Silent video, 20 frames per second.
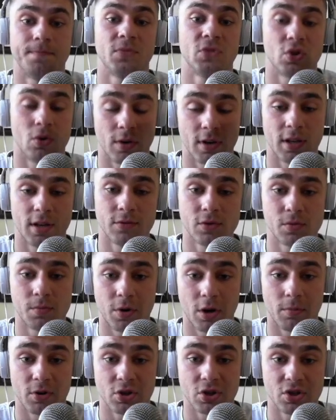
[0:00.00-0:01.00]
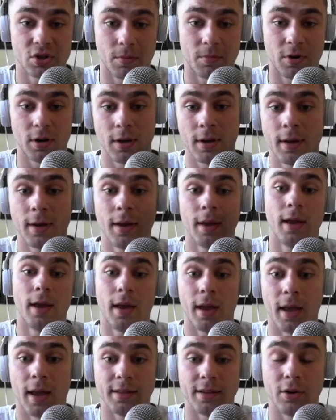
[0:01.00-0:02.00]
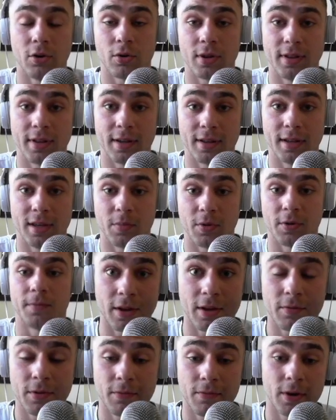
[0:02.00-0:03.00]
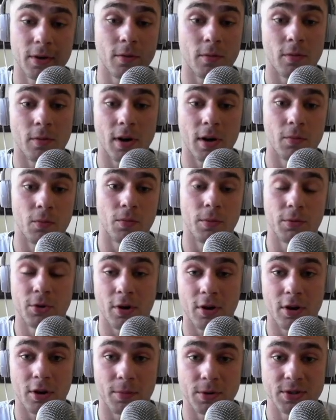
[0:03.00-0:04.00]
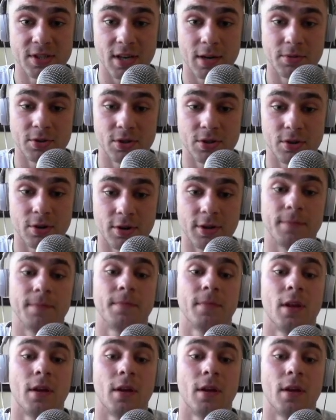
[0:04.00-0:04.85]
So it gives you pretty much a summary and then you can dig deeper. At the end of the video, we were talking about cybersecurity.